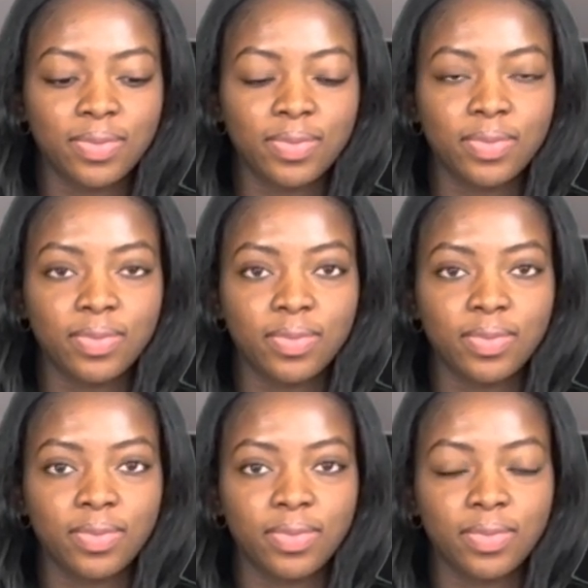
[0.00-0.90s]

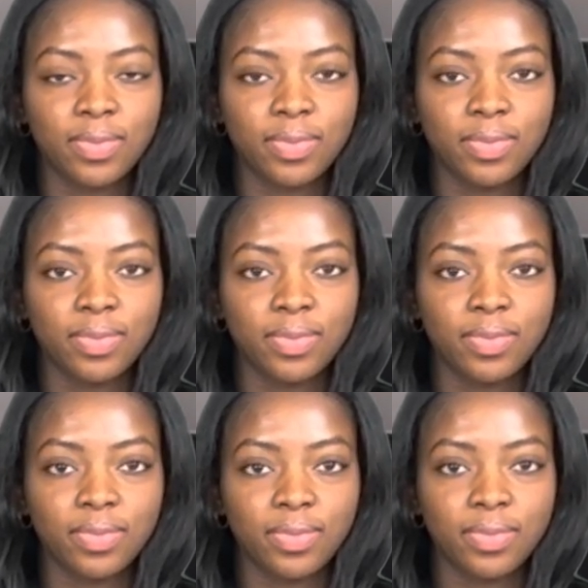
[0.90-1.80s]

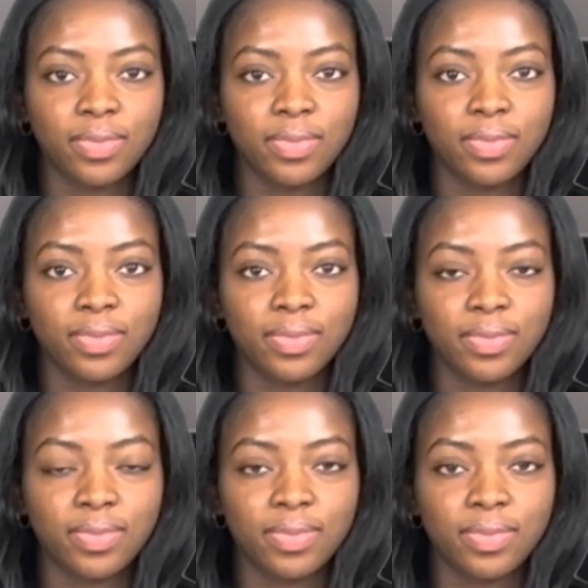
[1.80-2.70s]

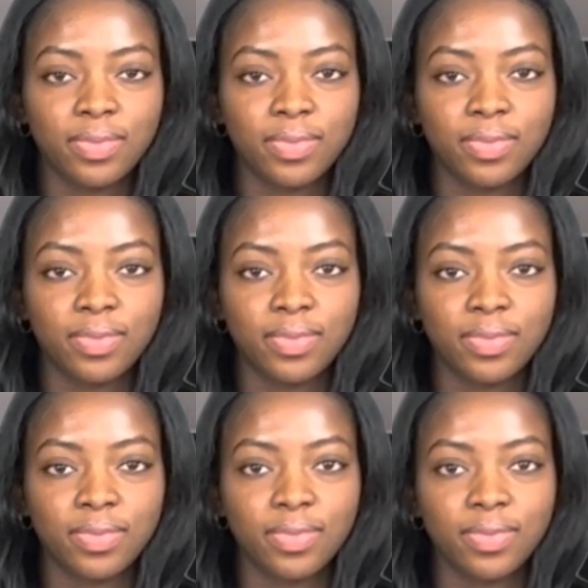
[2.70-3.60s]
(not speaking)